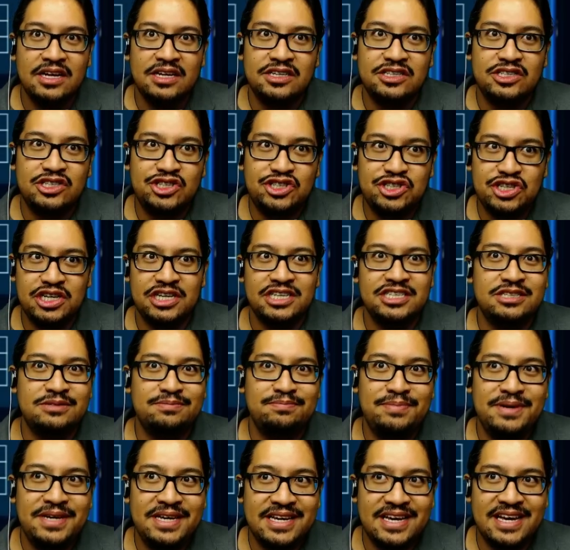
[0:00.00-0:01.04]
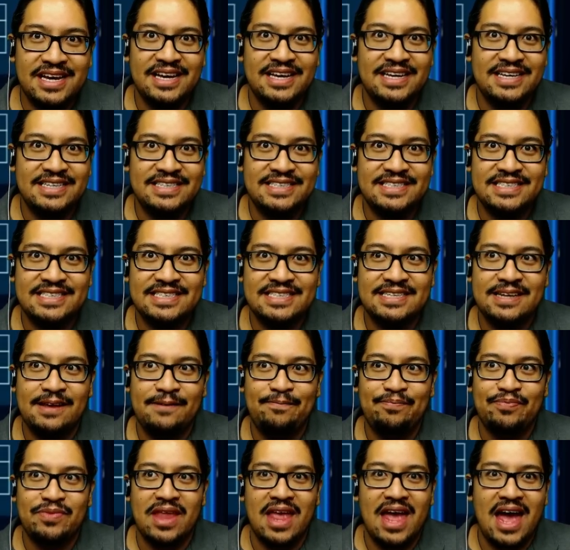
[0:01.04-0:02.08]
just because
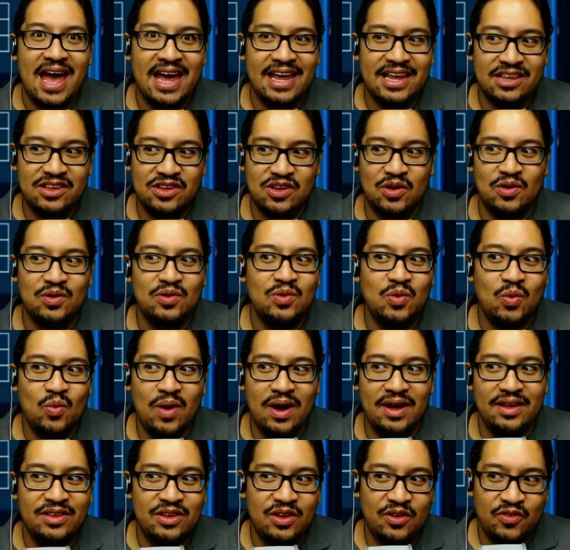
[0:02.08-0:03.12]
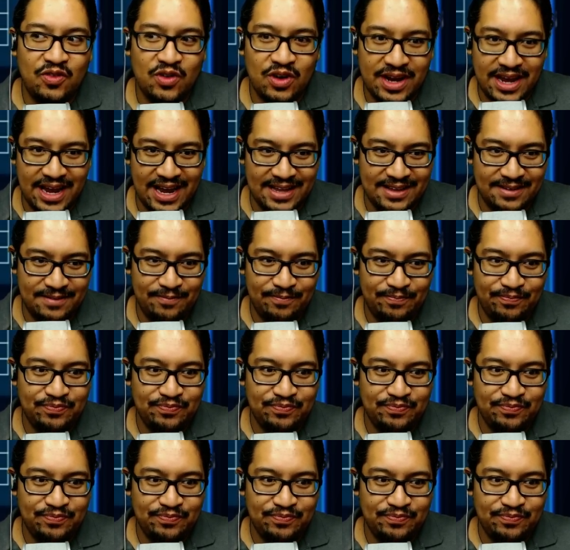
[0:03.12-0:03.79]
I don't want to forget.